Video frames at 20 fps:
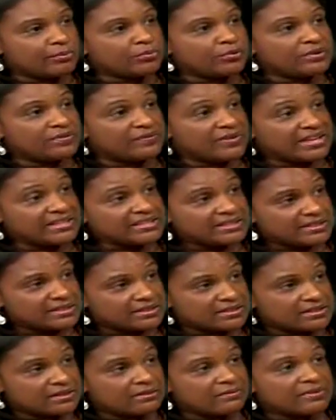
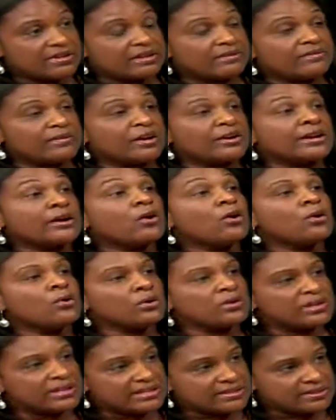preventative and a very
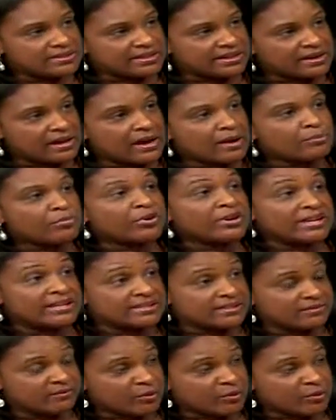holistic, comprehensive